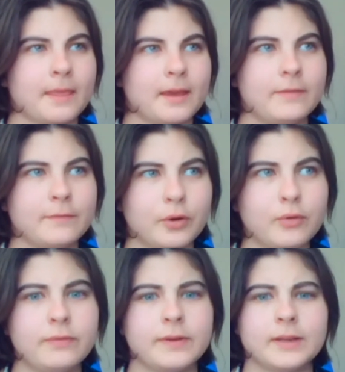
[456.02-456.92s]

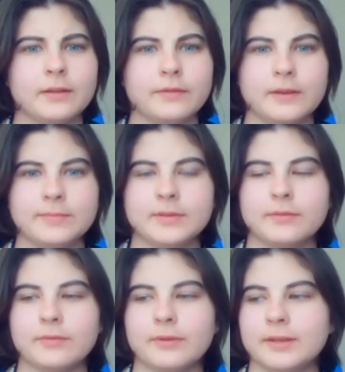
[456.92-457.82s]
involving the themes
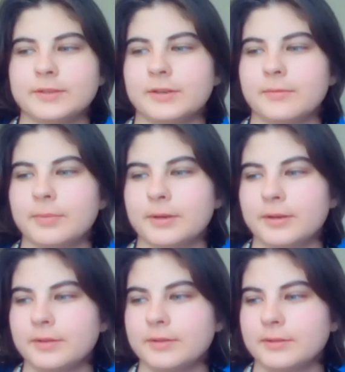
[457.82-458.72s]
of religion,
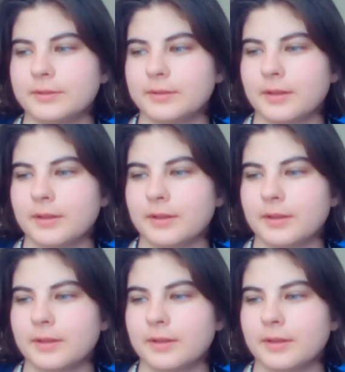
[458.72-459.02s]
because